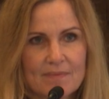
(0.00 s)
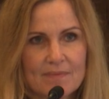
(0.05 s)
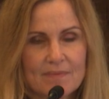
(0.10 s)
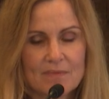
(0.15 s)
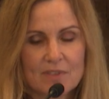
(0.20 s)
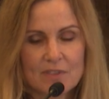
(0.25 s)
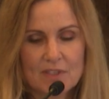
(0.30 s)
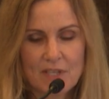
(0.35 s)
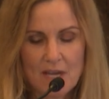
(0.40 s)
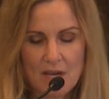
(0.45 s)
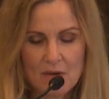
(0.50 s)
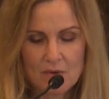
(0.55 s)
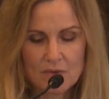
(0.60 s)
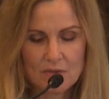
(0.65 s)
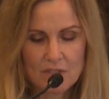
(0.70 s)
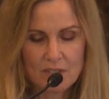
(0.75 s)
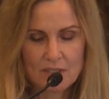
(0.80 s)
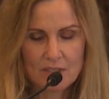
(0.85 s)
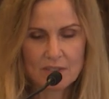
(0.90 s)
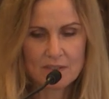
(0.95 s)
So
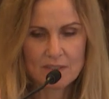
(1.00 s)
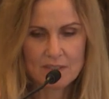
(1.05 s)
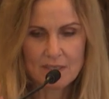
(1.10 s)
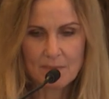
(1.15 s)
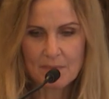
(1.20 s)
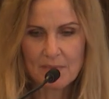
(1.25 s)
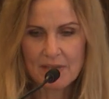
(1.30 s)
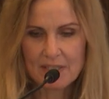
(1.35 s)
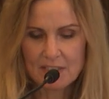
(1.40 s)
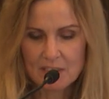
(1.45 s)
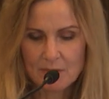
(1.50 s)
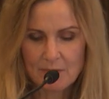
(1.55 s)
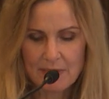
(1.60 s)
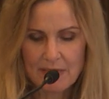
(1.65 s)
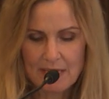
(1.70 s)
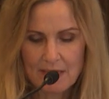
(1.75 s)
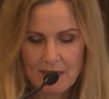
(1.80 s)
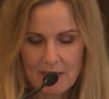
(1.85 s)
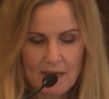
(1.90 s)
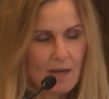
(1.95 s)
just something to
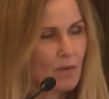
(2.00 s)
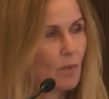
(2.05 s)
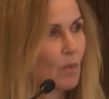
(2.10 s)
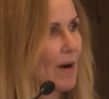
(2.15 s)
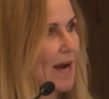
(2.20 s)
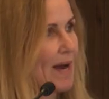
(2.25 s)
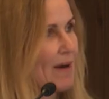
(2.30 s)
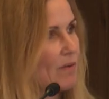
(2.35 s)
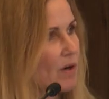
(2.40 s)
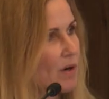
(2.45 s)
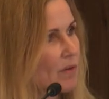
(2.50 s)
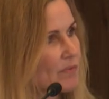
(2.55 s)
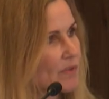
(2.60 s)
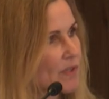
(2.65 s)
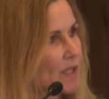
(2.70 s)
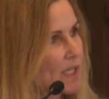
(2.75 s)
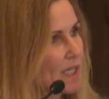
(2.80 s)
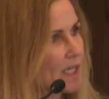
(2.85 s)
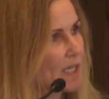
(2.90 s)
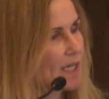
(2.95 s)
be aware of.
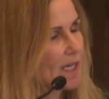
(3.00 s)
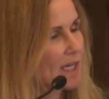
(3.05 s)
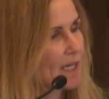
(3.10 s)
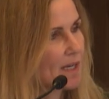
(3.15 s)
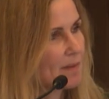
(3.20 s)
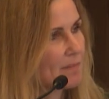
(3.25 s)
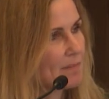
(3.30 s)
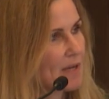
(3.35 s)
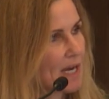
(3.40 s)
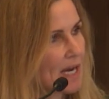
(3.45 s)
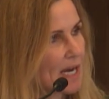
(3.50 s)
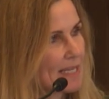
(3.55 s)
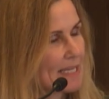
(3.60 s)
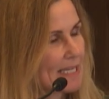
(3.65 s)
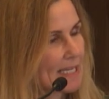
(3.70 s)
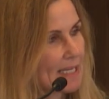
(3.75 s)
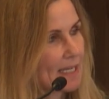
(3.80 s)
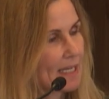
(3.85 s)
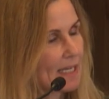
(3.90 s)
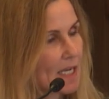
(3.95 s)
I
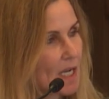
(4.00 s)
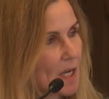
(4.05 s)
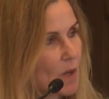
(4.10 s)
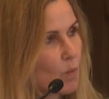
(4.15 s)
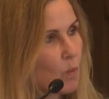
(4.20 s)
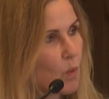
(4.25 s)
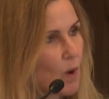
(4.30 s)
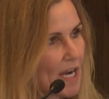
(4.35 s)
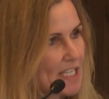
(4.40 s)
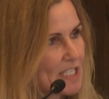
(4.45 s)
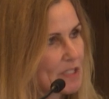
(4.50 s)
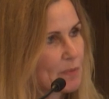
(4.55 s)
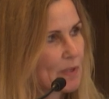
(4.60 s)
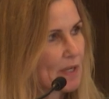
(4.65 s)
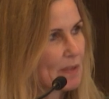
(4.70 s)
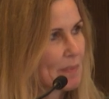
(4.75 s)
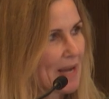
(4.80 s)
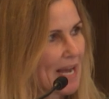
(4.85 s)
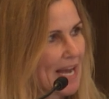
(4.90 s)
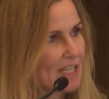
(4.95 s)
think
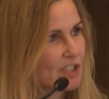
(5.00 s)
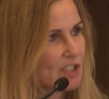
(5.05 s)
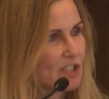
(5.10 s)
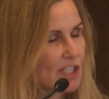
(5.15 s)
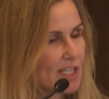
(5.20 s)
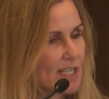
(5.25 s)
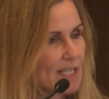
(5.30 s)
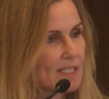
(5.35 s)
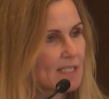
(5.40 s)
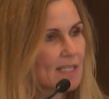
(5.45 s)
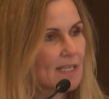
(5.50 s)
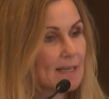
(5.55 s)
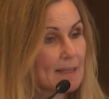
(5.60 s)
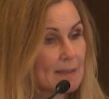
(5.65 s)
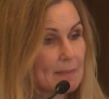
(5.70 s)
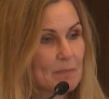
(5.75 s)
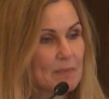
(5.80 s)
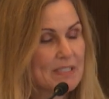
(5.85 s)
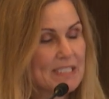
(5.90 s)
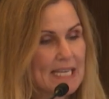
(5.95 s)
widespread patches,
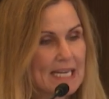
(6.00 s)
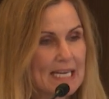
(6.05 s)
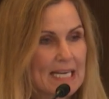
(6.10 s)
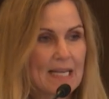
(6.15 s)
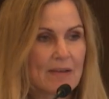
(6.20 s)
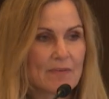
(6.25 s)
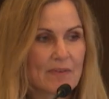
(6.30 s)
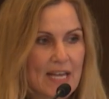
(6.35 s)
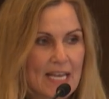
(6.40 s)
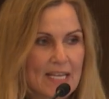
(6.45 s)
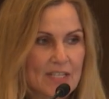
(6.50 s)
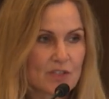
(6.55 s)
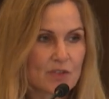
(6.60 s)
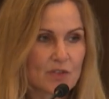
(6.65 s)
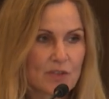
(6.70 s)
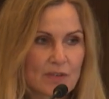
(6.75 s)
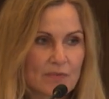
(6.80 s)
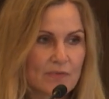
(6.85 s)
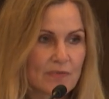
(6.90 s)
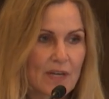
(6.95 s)
particularly of a
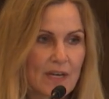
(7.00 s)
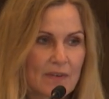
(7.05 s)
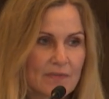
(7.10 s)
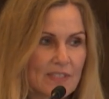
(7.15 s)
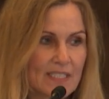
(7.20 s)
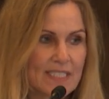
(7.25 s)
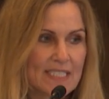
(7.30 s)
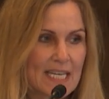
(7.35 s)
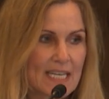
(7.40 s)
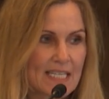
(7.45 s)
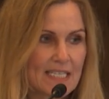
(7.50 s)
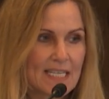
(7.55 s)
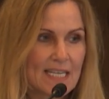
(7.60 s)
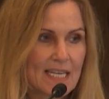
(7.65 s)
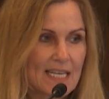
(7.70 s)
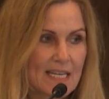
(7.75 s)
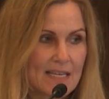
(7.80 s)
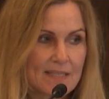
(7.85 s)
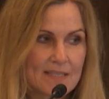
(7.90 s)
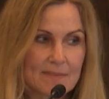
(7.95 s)
history of 5 to 10
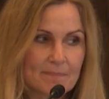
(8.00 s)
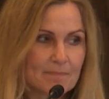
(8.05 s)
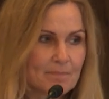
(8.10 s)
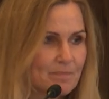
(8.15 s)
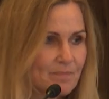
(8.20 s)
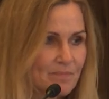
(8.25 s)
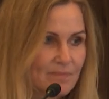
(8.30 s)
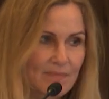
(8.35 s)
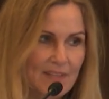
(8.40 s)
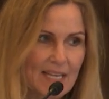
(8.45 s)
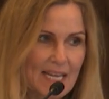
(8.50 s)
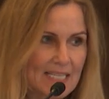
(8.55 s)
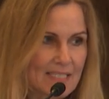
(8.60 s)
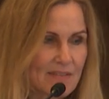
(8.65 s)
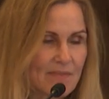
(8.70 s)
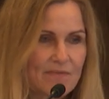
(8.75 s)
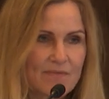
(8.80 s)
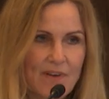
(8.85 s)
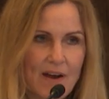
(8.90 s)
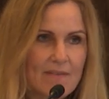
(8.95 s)
years, has a
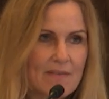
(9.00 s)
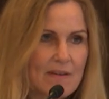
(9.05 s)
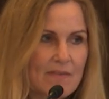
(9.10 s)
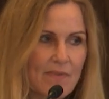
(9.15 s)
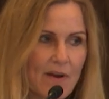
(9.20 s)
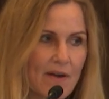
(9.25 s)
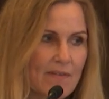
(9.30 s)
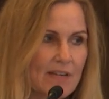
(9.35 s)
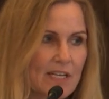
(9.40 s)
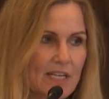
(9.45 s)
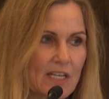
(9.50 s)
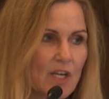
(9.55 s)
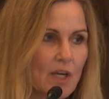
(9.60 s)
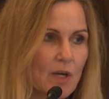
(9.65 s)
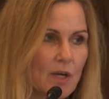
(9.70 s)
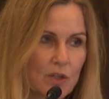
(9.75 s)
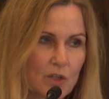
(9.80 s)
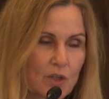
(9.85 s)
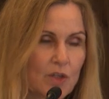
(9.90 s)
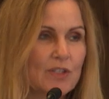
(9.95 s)
very, very
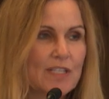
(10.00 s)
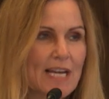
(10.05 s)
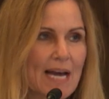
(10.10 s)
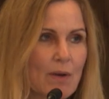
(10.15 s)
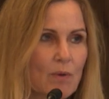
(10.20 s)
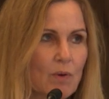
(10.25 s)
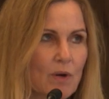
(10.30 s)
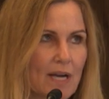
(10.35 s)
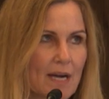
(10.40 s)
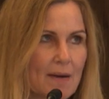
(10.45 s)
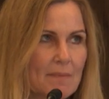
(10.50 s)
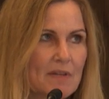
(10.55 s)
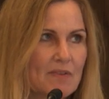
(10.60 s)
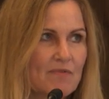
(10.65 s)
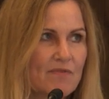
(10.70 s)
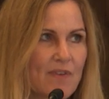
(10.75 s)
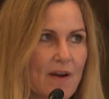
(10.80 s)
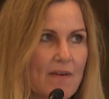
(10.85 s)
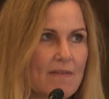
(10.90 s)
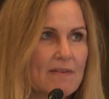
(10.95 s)
good outcome and
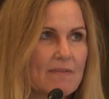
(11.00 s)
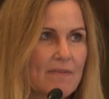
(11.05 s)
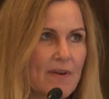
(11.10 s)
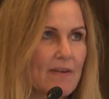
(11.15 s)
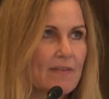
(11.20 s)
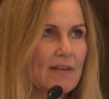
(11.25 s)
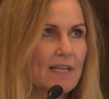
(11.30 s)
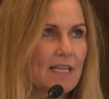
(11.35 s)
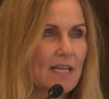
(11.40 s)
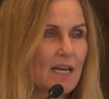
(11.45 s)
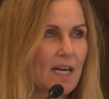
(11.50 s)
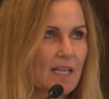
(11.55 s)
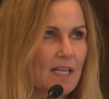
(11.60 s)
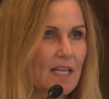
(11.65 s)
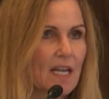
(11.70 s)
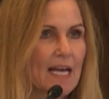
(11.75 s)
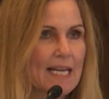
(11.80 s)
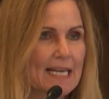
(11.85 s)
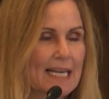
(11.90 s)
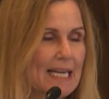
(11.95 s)
very, very
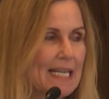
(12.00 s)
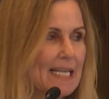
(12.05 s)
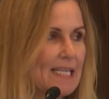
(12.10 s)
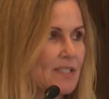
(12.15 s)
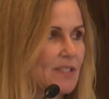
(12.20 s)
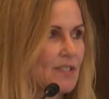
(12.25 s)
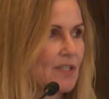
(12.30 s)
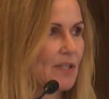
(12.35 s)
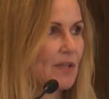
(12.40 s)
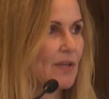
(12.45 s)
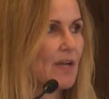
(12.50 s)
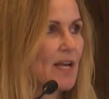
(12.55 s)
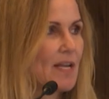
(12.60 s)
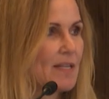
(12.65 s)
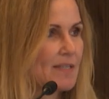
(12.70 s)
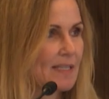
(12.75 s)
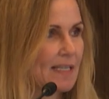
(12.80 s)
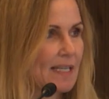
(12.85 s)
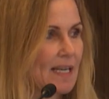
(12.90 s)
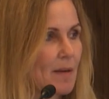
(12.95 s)
unlikely to
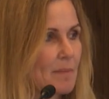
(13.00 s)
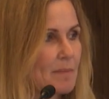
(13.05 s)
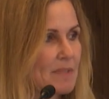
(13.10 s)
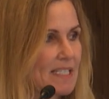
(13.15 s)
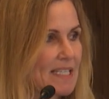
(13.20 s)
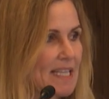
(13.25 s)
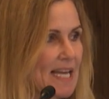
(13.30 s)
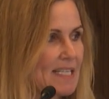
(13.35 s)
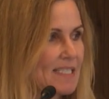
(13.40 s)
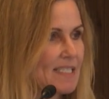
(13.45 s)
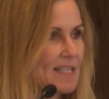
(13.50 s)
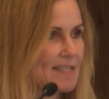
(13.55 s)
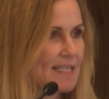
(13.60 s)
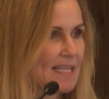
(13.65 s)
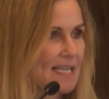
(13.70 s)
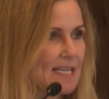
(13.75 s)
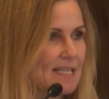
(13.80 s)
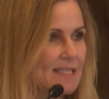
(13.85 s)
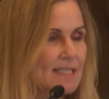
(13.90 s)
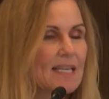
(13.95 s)
succumb to their
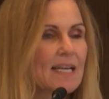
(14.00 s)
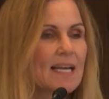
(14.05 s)
disease